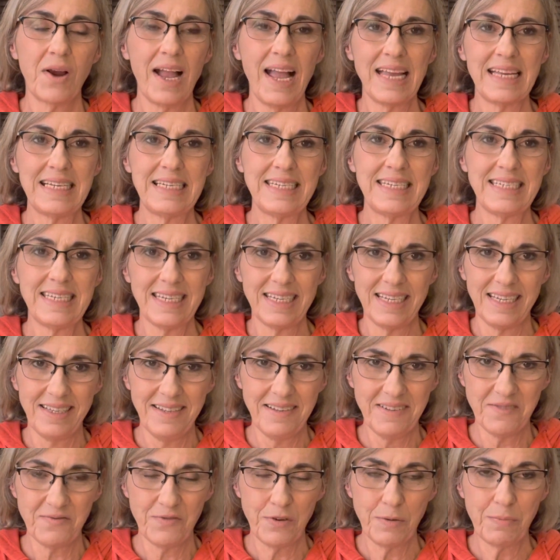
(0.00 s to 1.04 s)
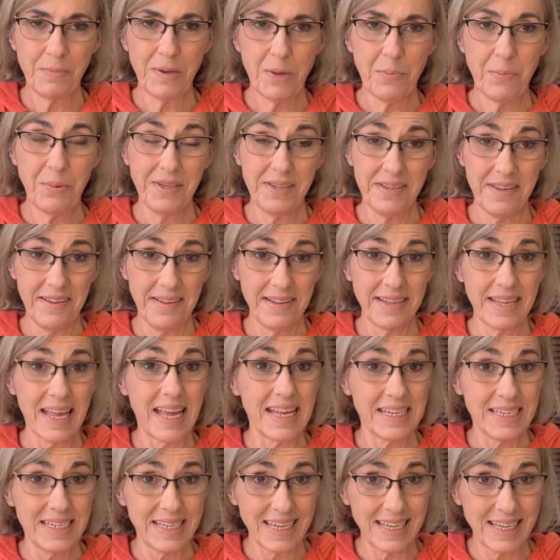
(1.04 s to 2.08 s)
ideas for people to
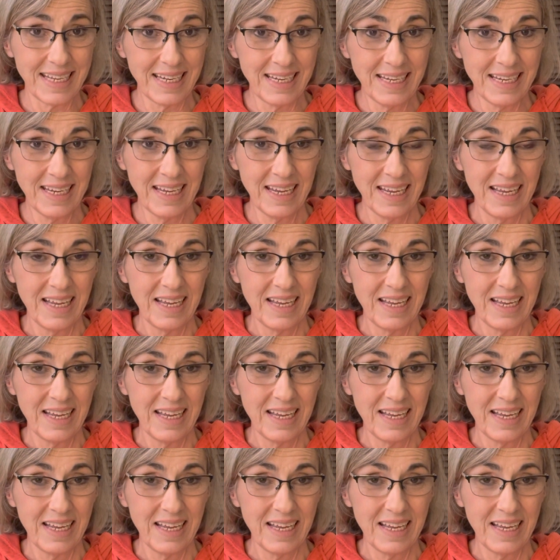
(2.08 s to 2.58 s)
send in,